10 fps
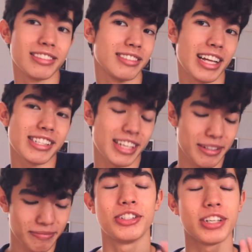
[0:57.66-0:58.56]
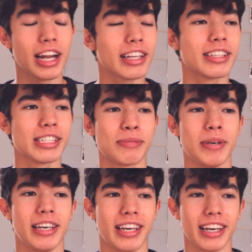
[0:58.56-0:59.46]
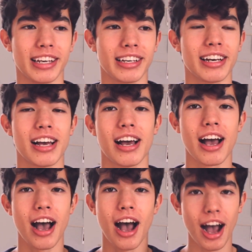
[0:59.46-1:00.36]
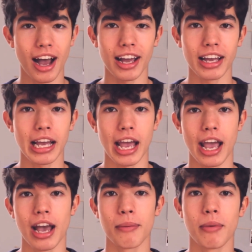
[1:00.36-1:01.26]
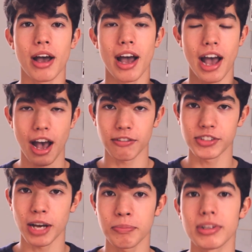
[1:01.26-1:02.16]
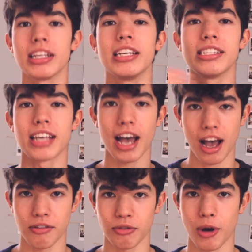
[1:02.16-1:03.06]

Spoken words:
That's it. Genetically speaking, I am half Japanese, half